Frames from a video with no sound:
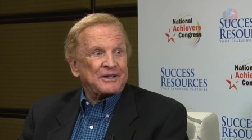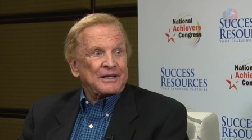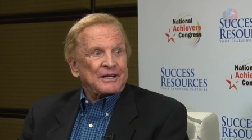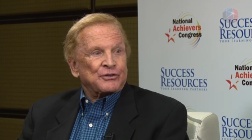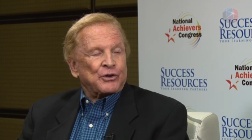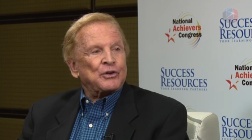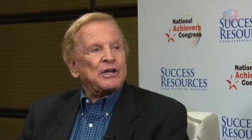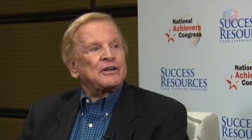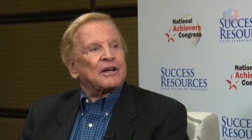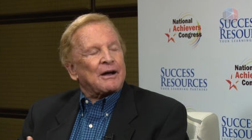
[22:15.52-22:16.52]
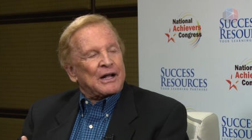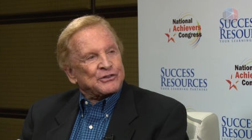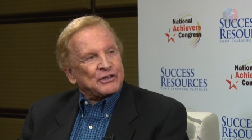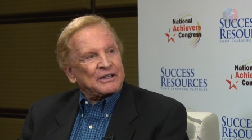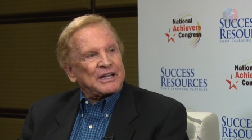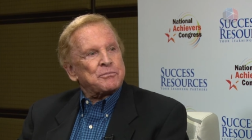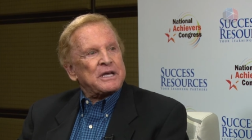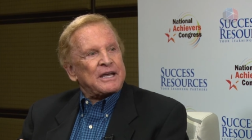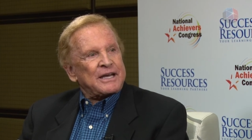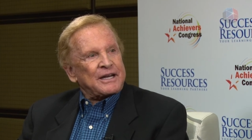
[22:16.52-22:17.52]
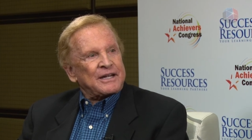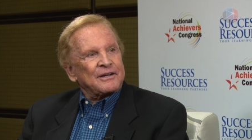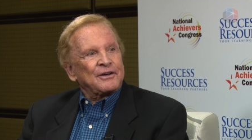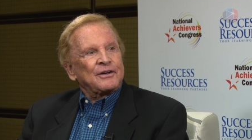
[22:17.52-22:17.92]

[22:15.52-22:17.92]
Mm. So you need to constantly be in it